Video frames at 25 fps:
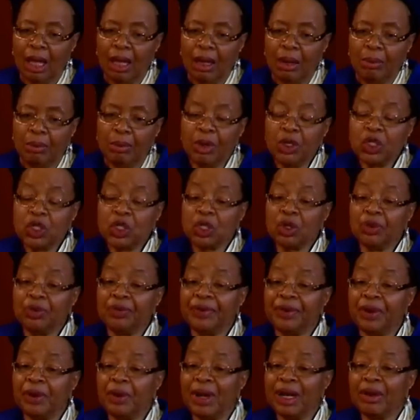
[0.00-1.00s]
Most of
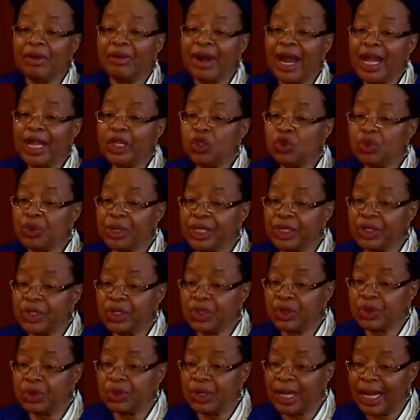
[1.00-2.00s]
our graduates
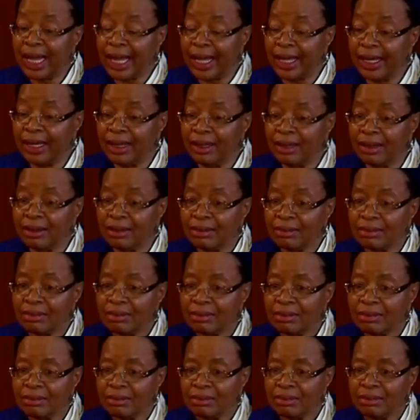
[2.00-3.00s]
today
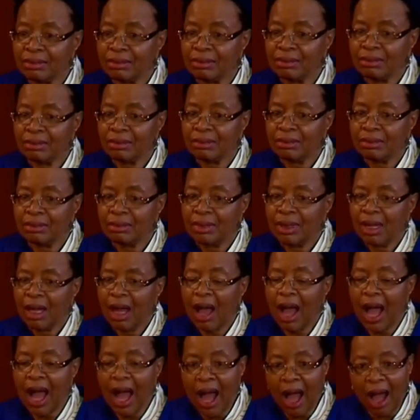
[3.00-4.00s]

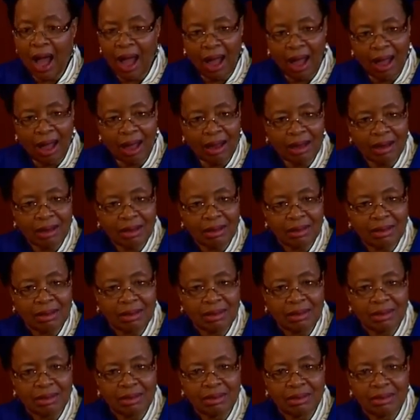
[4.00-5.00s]
are
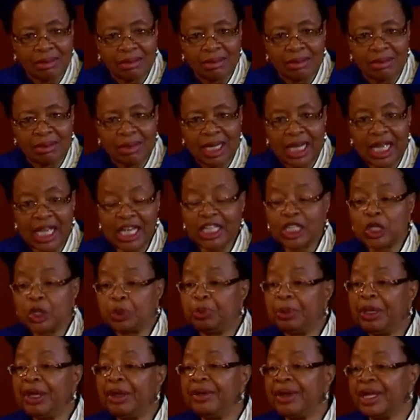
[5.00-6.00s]

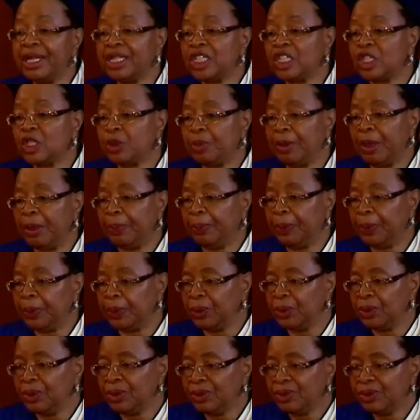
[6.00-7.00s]
experienced
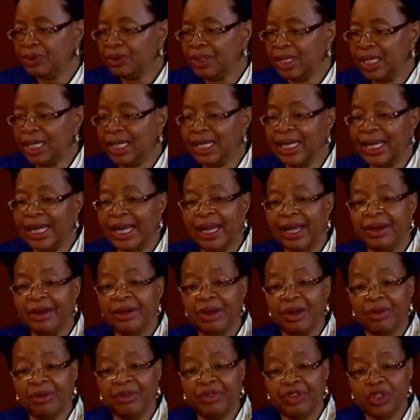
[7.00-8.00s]
people in the
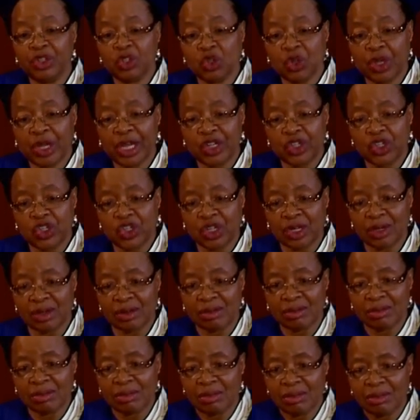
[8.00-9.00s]
area of education.
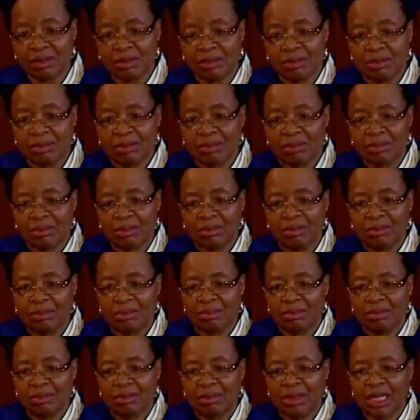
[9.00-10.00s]

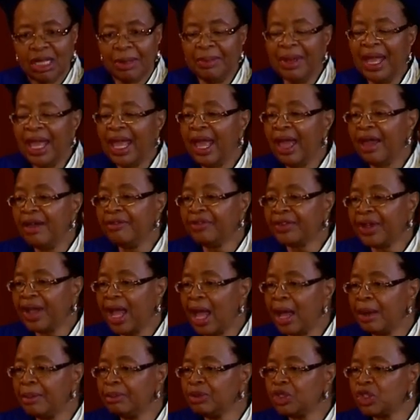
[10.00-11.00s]
They may have
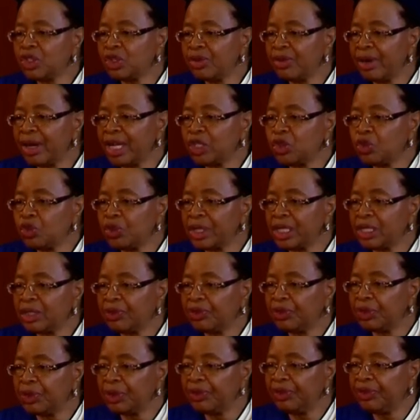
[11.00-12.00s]
come to graduate
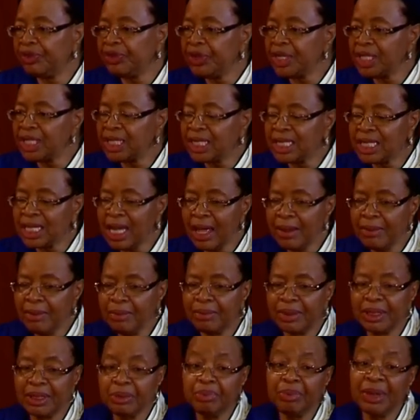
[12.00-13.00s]
for the first time,
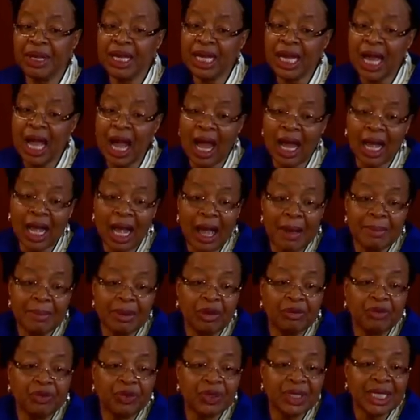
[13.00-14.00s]
but many are coming
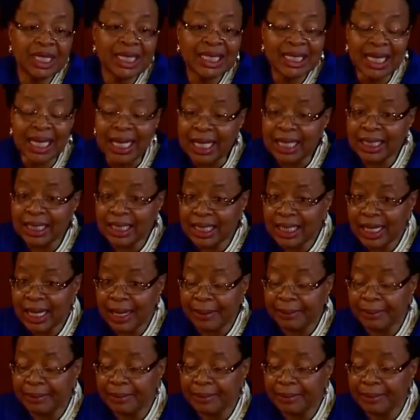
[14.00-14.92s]
for the second time.